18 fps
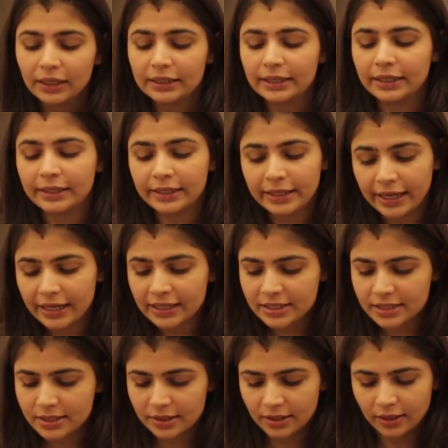The
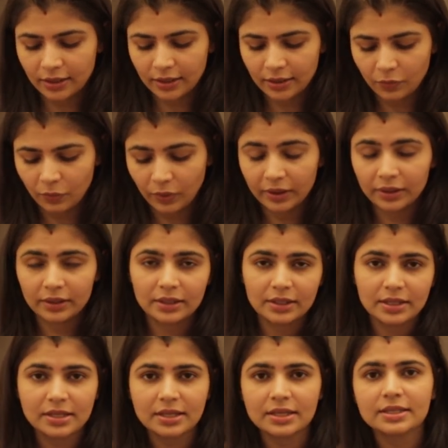next
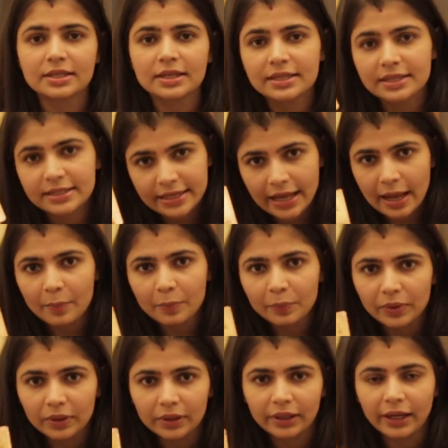one, this is a
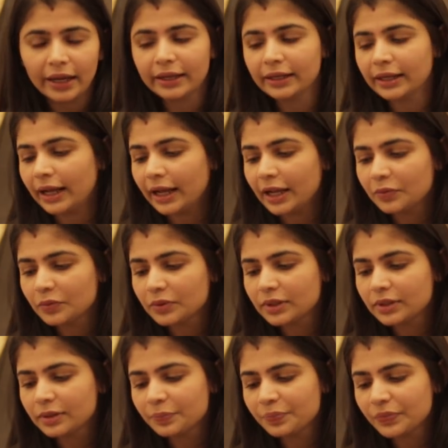sample, and I
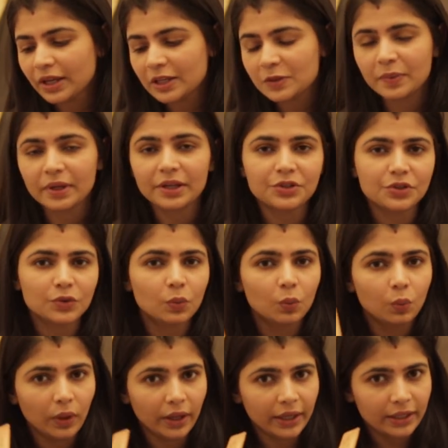will explain to you
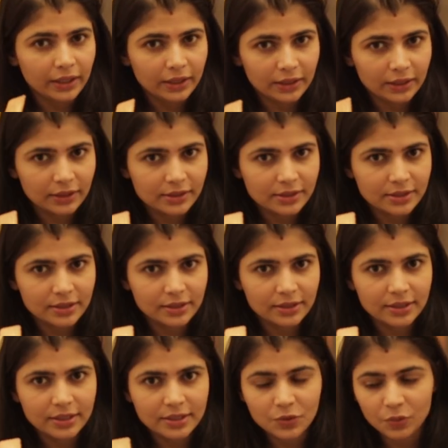why it is
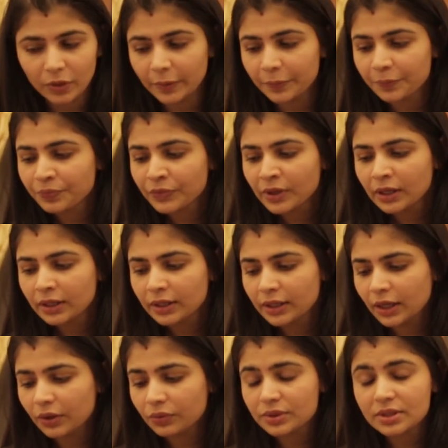in this one.
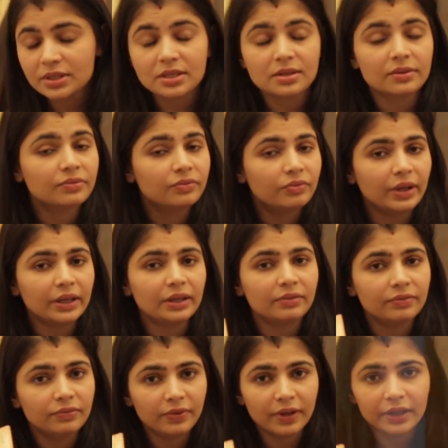Now this is a
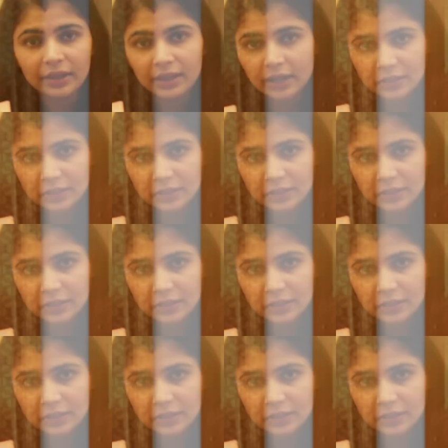very, very